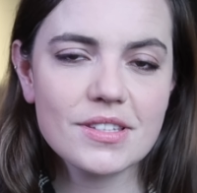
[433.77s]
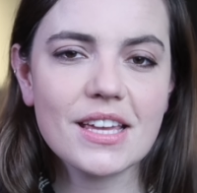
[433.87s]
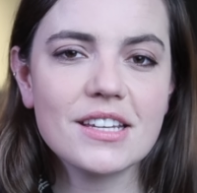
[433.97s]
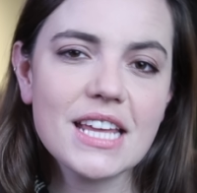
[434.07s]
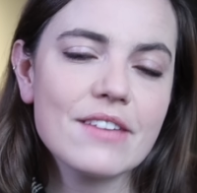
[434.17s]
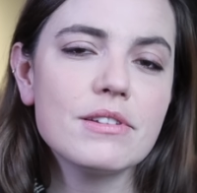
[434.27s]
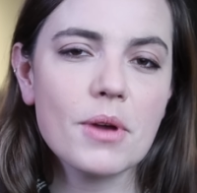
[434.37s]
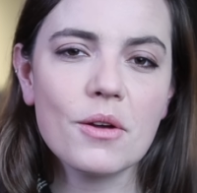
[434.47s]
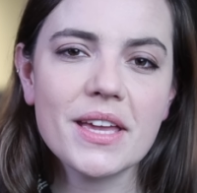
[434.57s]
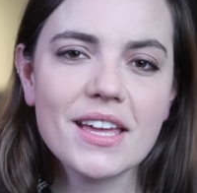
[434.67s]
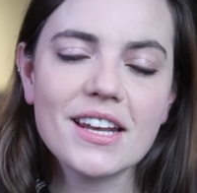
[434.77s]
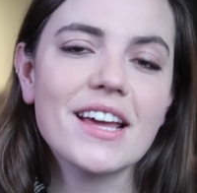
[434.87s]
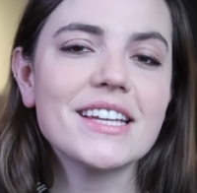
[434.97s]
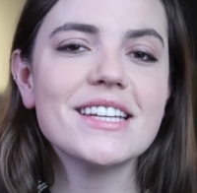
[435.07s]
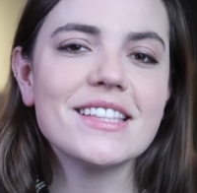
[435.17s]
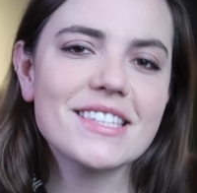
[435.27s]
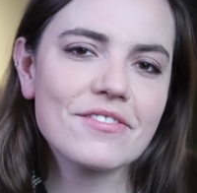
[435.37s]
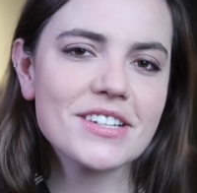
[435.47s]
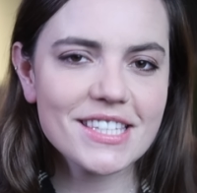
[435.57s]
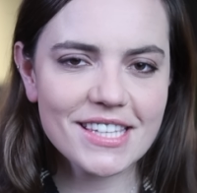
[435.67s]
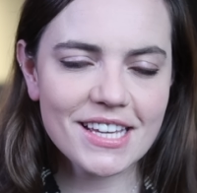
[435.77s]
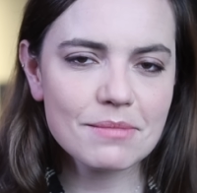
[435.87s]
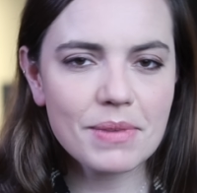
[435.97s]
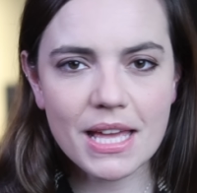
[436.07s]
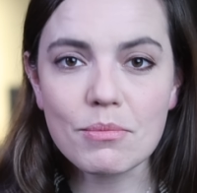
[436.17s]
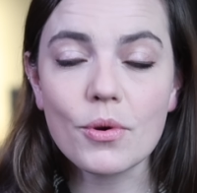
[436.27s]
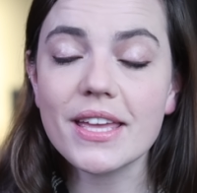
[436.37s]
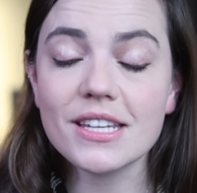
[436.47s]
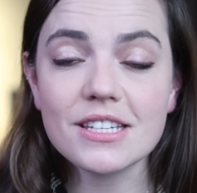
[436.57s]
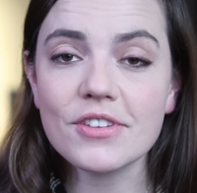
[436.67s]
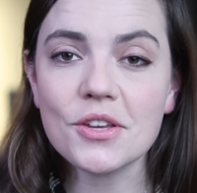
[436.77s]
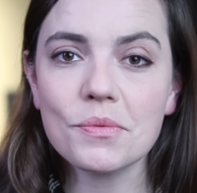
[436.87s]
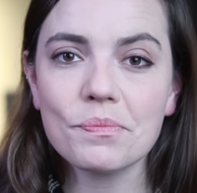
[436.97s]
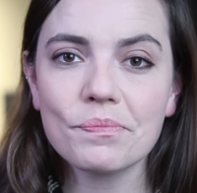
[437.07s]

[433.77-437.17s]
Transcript: said David Bowie in a 1976 Playboy interview.